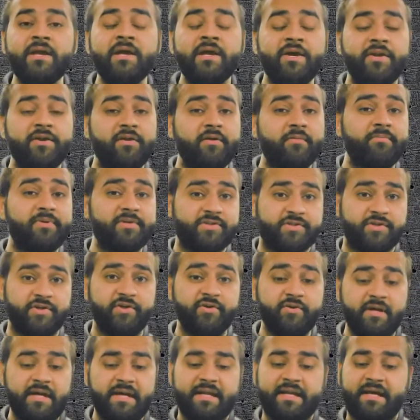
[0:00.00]
Number
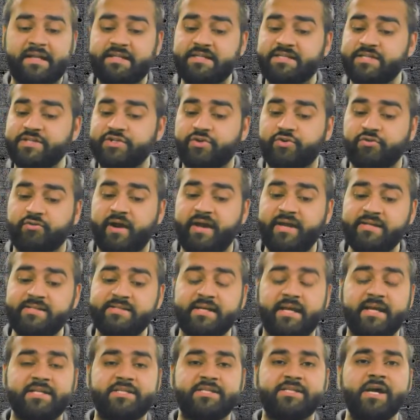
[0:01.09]
2, now this is great.
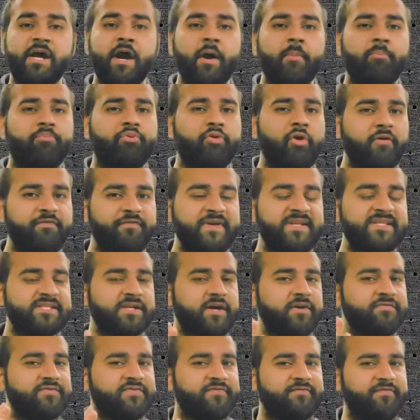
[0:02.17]
It's Prophets
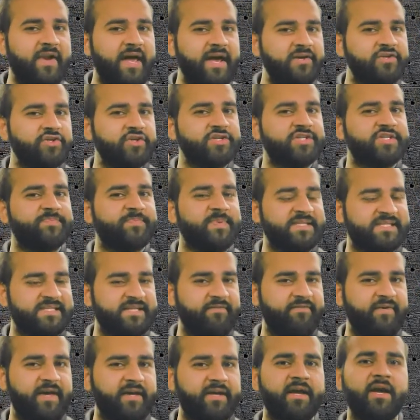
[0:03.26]
of Flesh
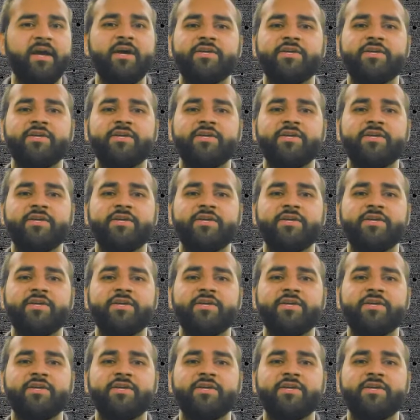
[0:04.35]
specific.